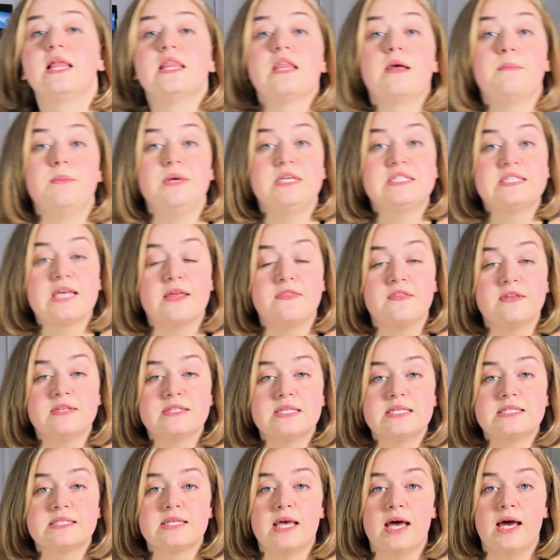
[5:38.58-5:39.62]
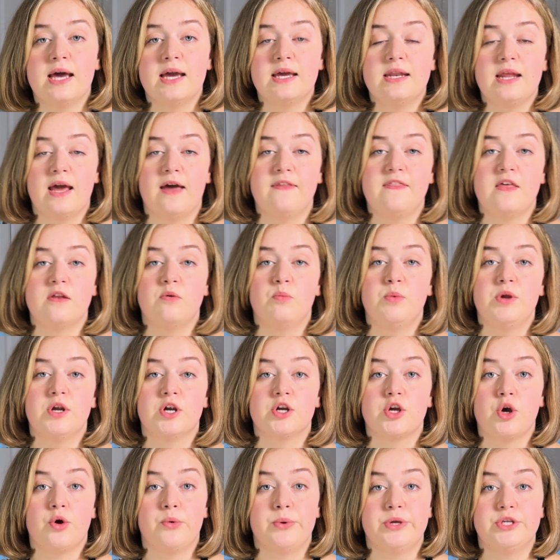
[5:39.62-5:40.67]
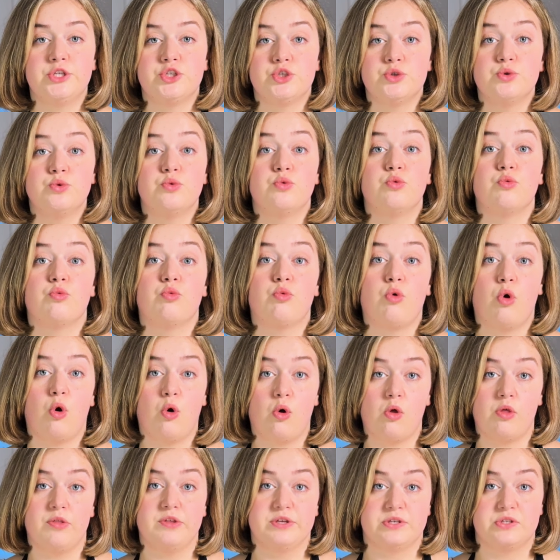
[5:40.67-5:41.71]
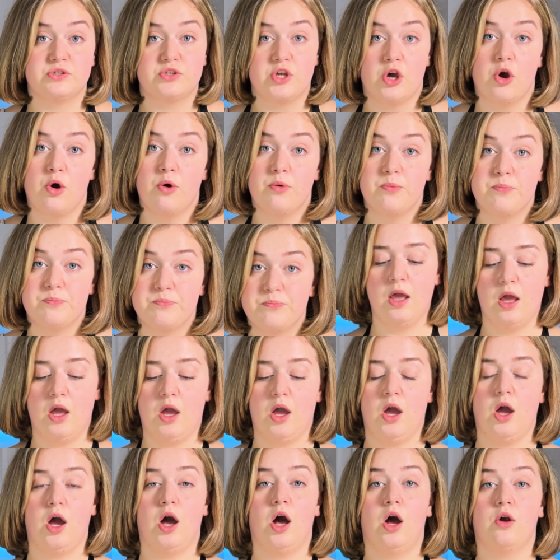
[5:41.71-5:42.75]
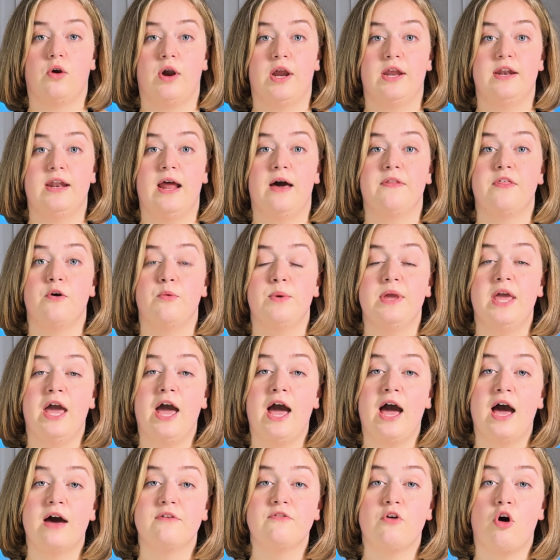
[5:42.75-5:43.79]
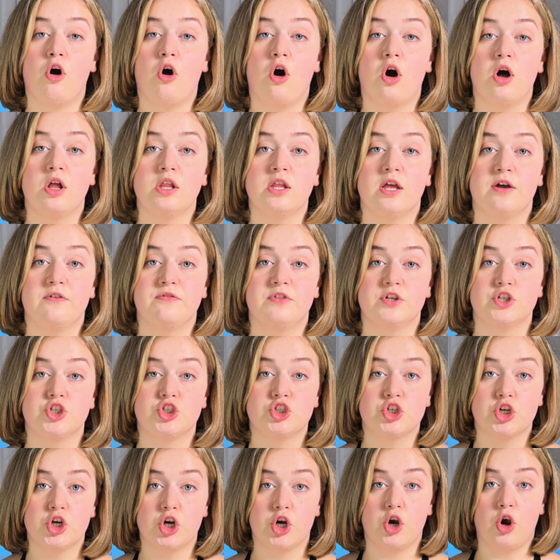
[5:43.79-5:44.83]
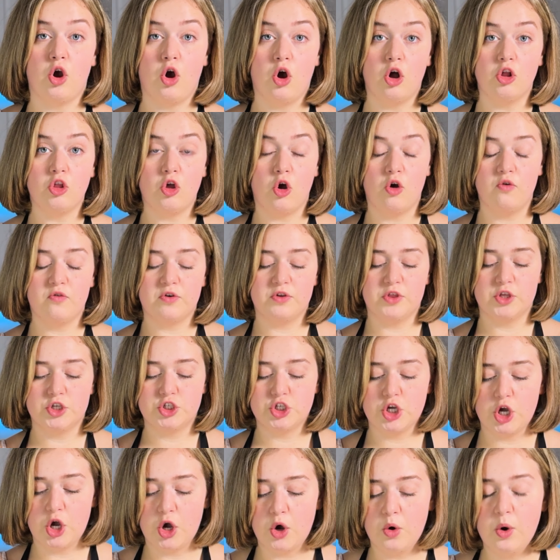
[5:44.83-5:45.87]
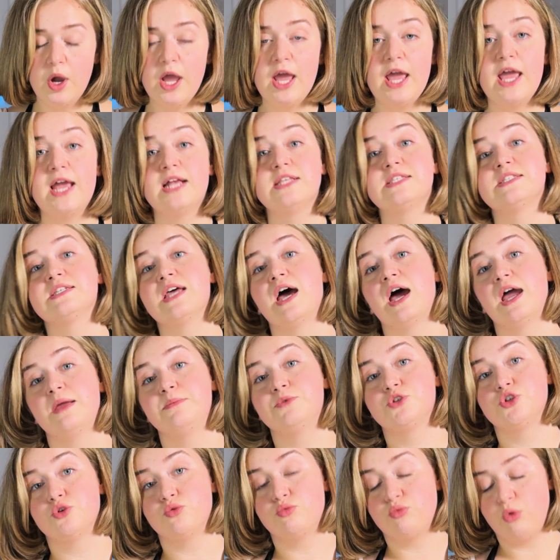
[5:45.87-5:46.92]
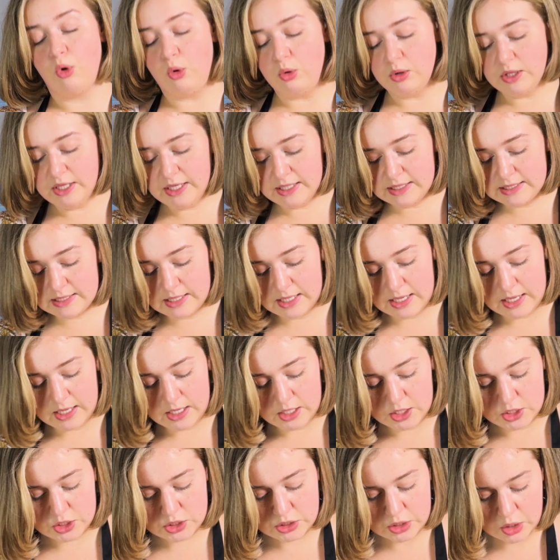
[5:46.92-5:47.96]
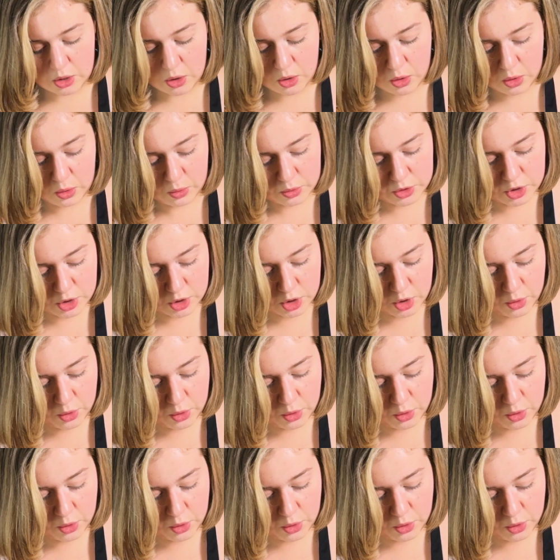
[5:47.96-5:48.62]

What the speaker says: Let me set this aside and then we are going to roll this dough. All right, now that we have all of the sugar all over the dough, it's time to roll it. So you're